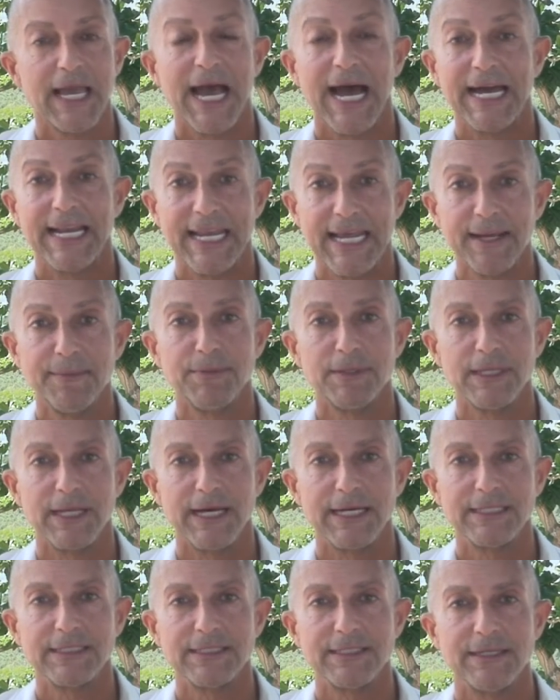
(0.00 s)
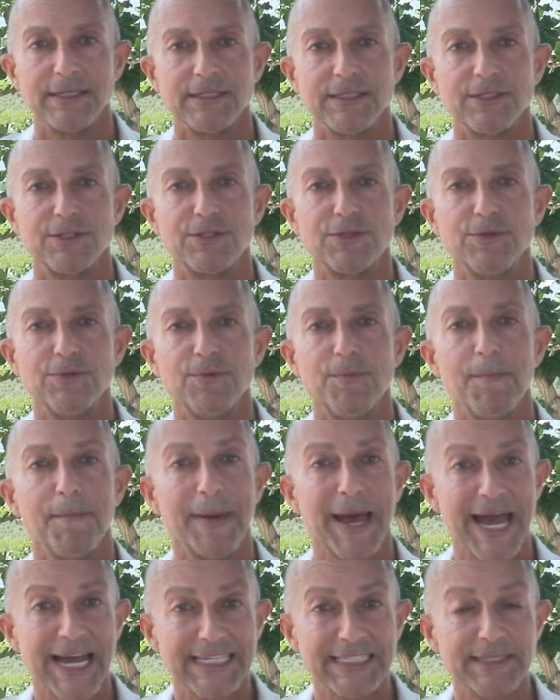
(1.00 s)
enable us to
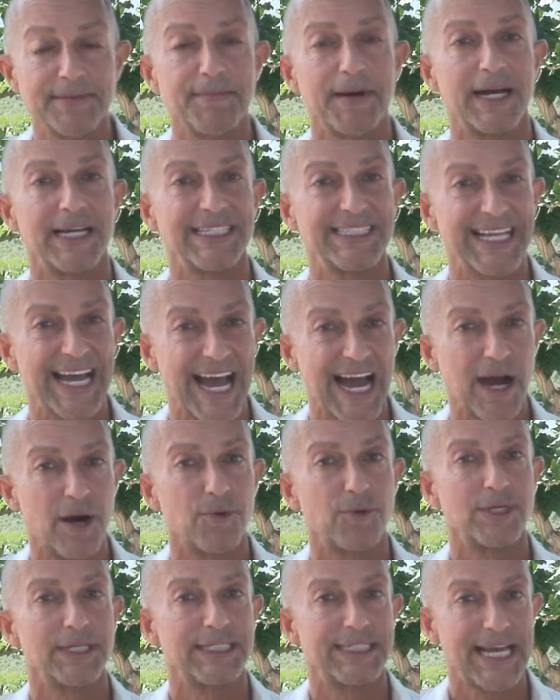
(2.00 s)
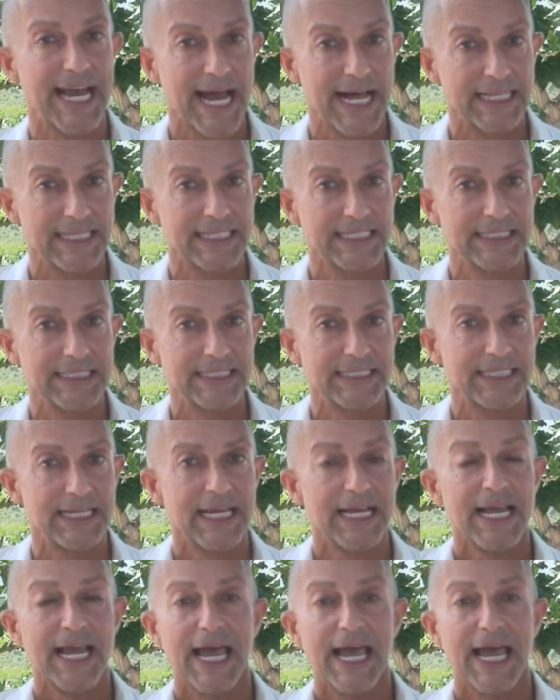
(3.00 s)
maximize our talents